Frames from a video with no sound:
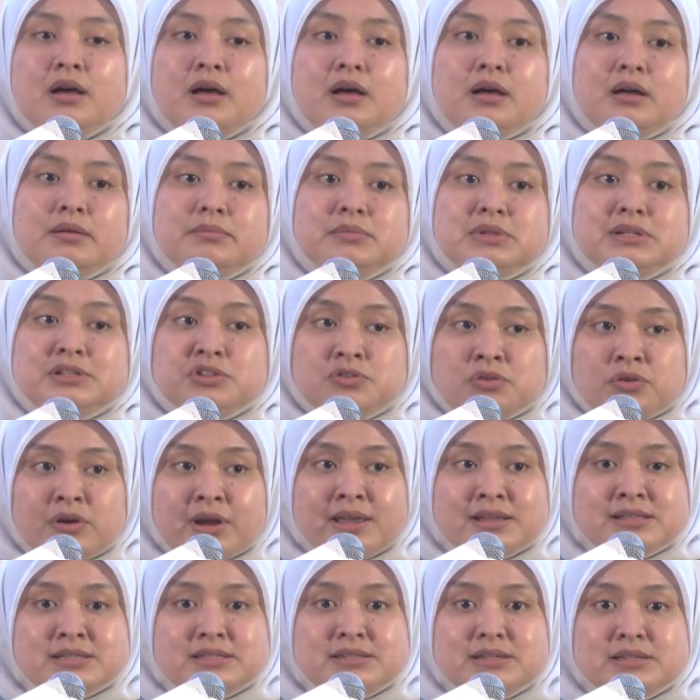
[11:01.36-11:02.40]
The
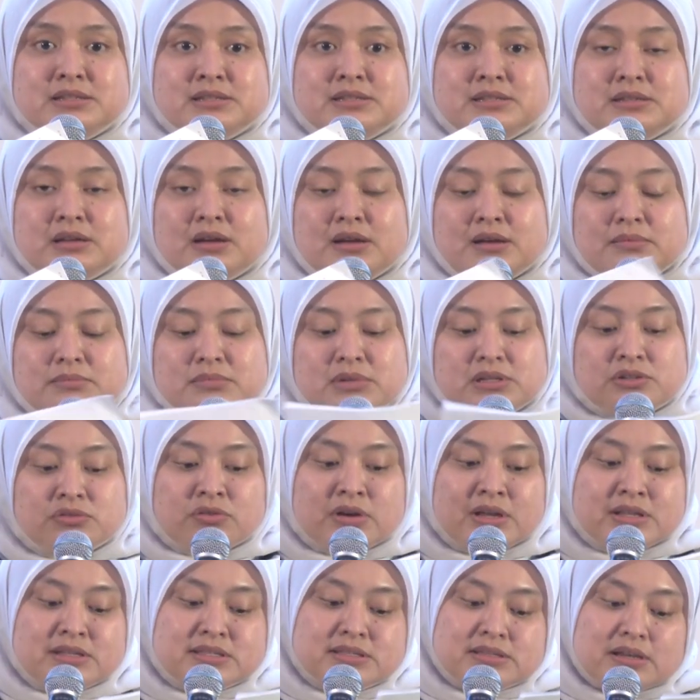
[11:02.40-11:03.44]

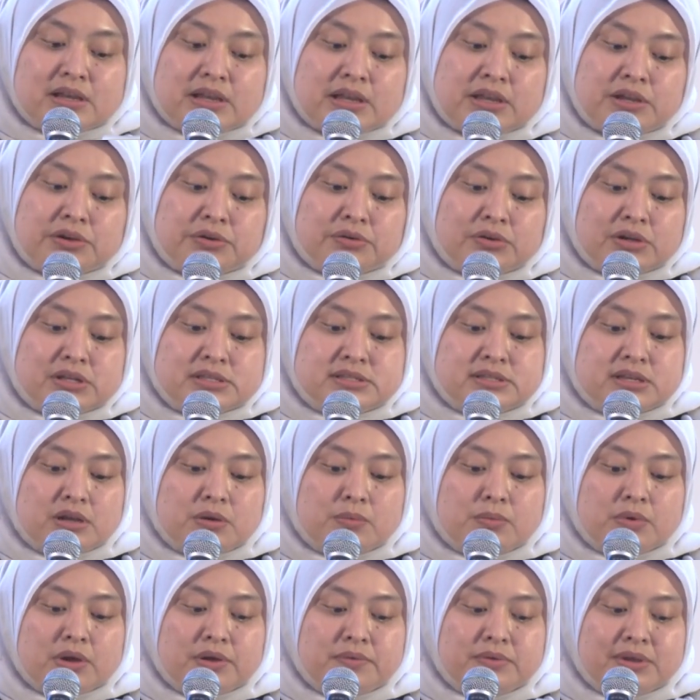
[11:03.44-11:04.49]
trends are
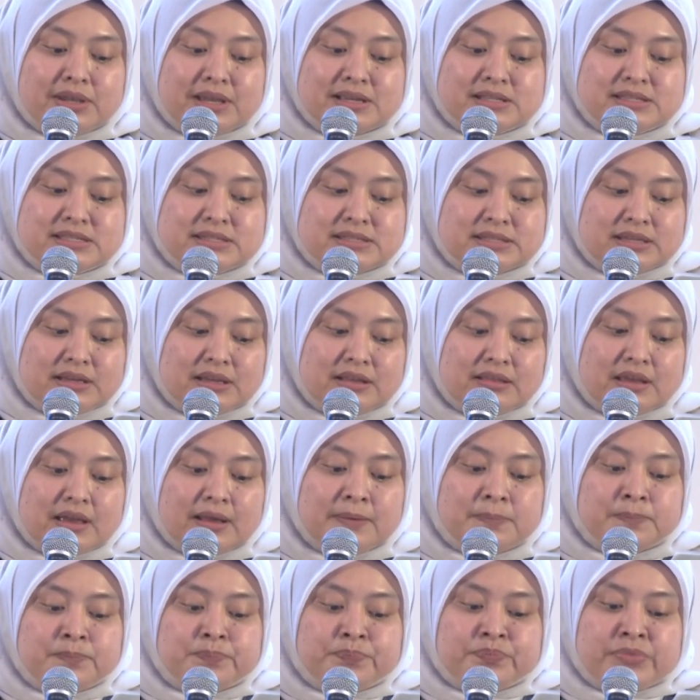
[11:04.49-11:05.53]
increasing, where we can see
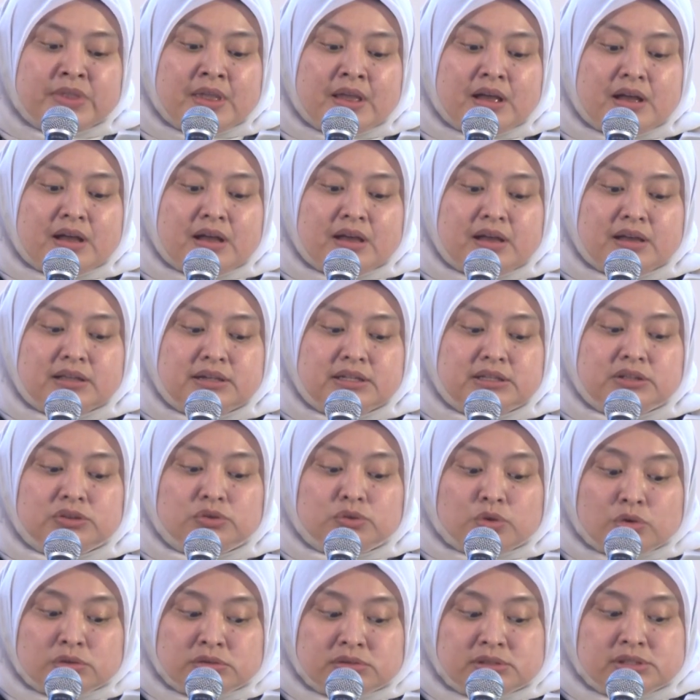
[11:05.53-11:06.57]
that the
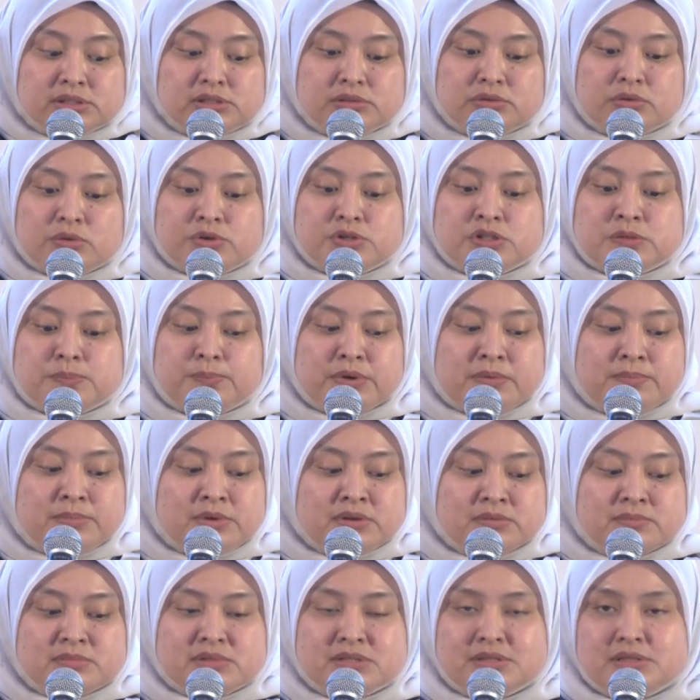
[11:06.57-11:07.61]
total gross
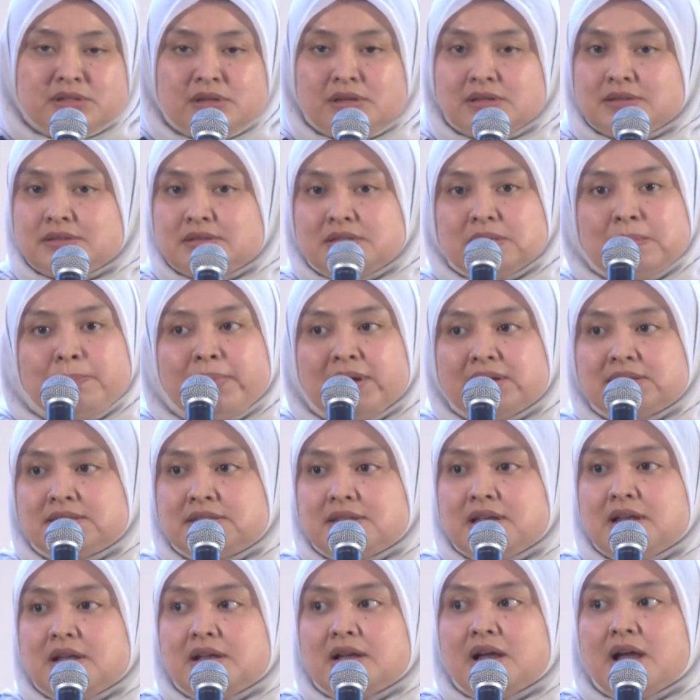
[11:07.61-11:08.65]
premiums is
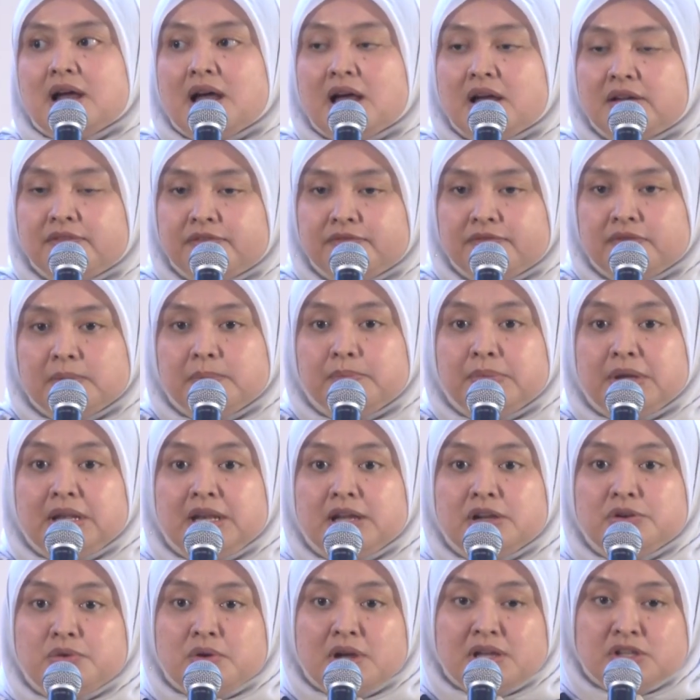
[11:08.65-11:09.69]
surpassing $500
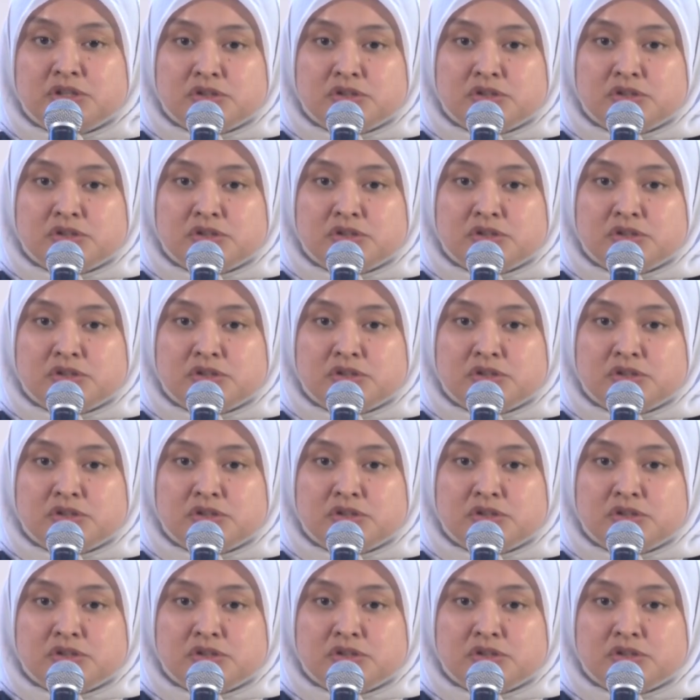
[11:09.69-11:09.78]
million